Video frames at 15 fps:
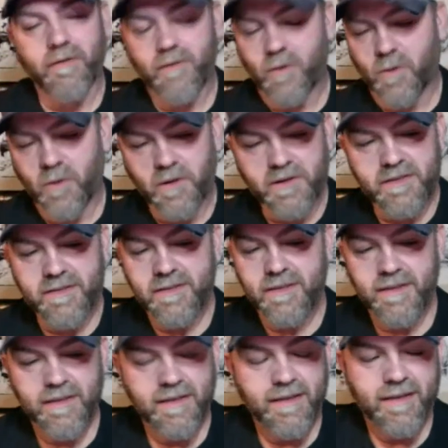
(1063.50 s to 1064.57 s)
of course,
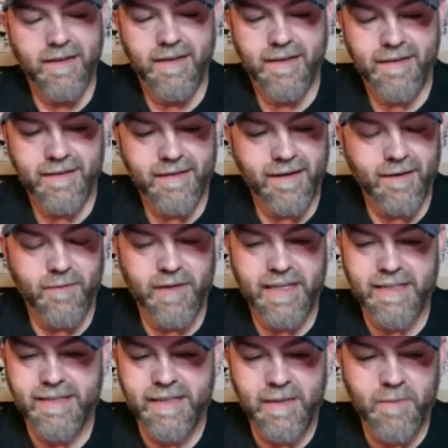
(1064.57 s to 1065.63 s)
uh,
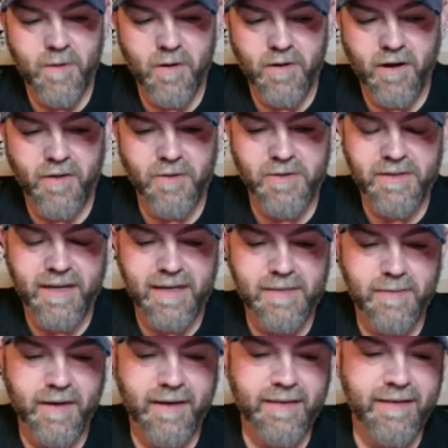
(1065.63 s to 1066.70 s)
Ricky Steamboat, all those guys
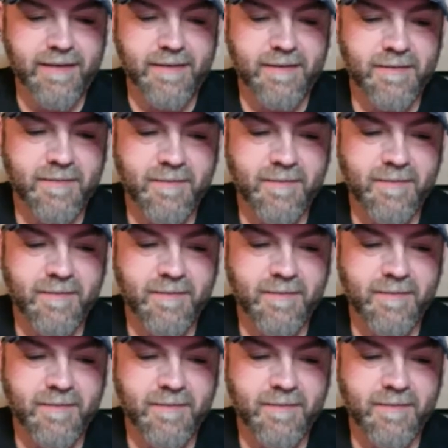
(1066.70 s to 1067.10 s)
back then.